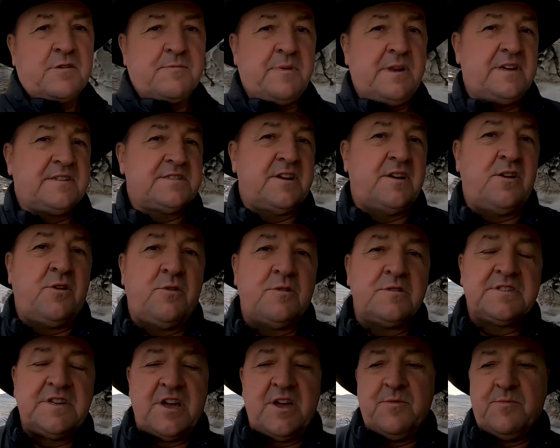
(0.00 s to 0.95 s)
Plus I'll
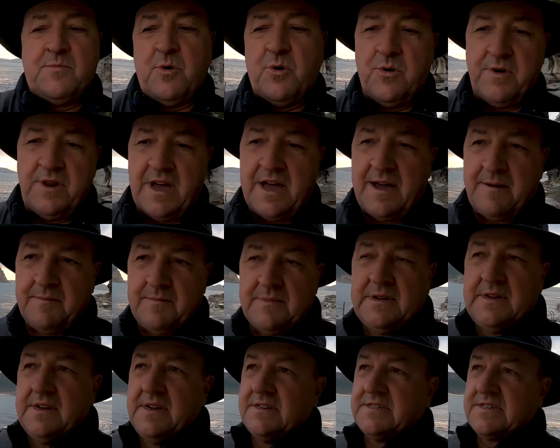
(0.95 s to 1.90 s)
also put up
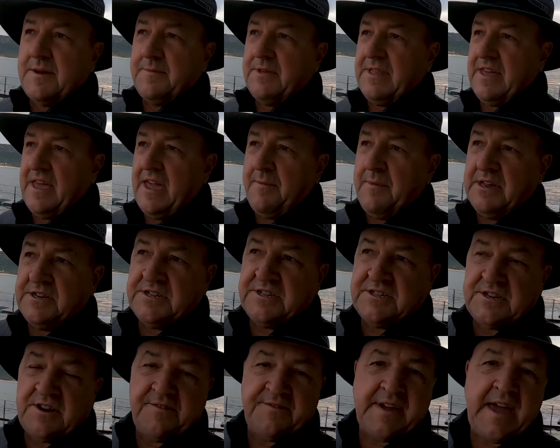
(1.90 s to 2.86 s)
some of the
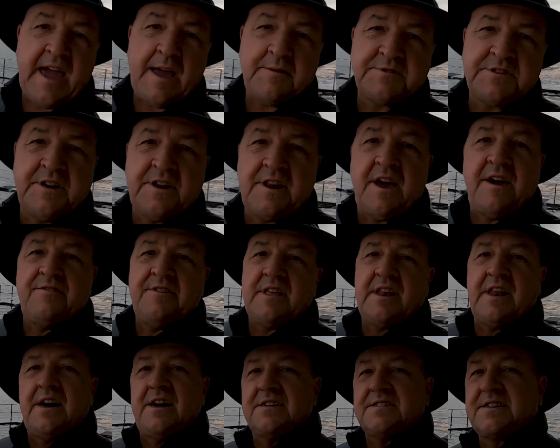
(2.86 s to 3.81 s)
images I've captured over the
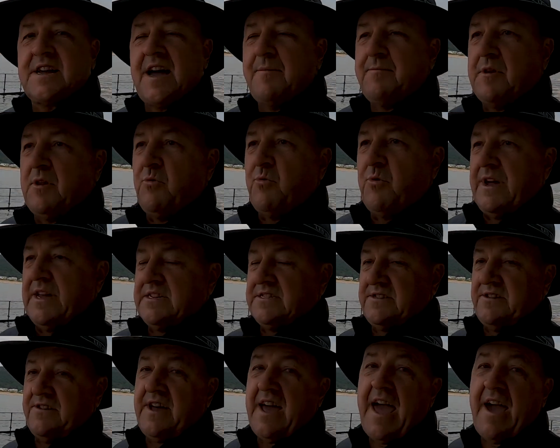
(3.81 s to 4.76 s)
last couple of weeks
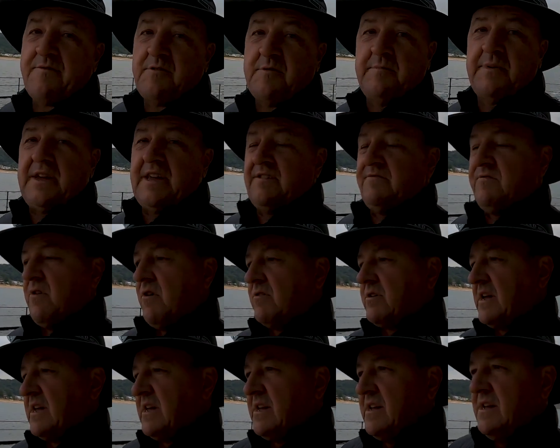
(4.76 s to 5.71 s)
that I haven't been
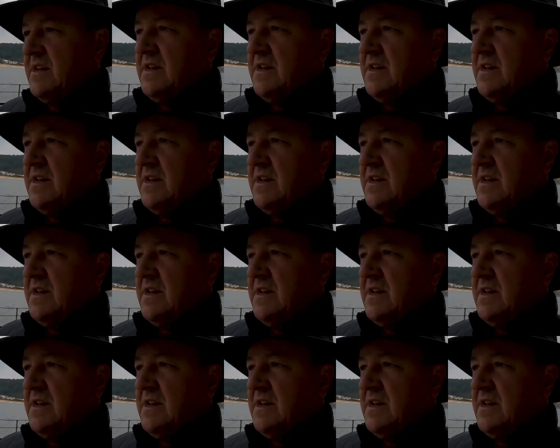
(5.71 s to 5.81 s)
vlogging.